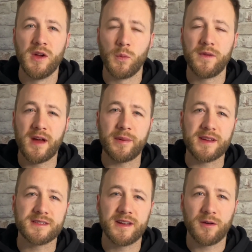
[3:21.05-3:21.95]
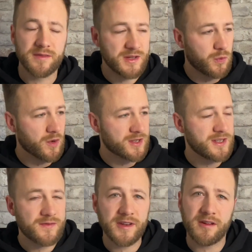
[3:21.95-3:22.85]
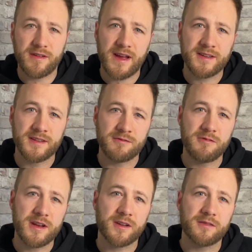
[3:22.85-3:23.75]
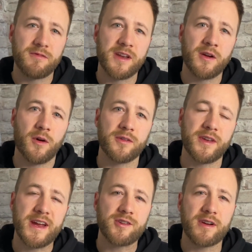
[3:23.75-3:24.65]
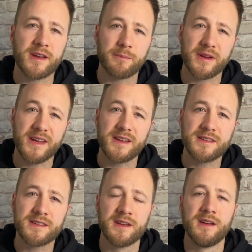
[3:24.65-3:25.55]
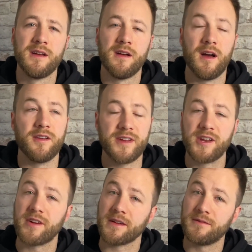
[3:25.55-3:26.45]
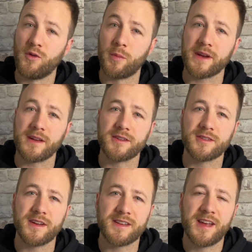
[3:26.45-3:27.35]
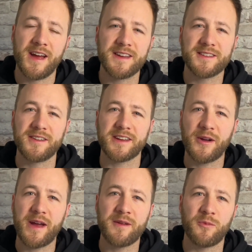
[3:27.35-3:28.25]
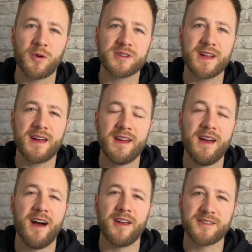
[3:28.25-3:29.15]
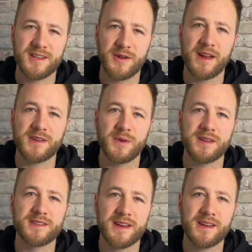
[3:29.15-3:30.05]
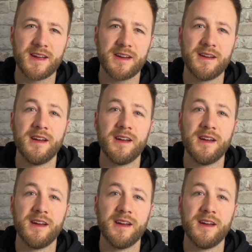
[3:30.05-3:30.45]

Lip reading: With that being said, obviously watch this video next. It's a really good video on day trading beginners, day trading for beginners should I say. So go ahead and watch that, and I'll see you in the next one. Take care.